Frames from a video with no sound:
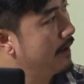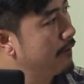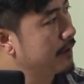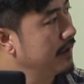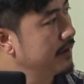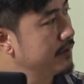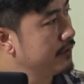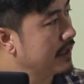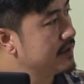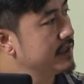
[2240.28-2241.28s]
Okay,
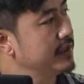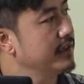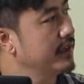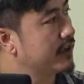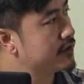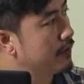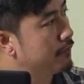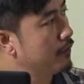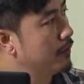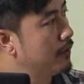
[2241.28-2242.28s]
you can see the erection
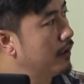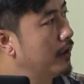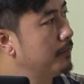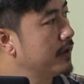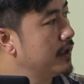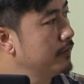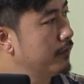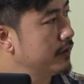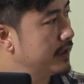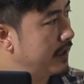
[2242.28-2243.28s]
of Berlin
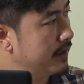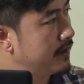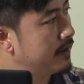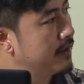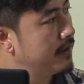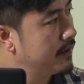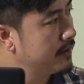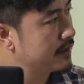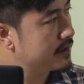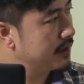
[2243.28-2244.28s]
Wall there.
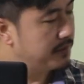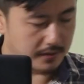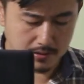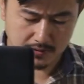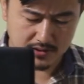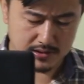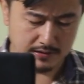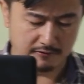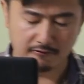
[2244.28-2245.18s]
That's an image.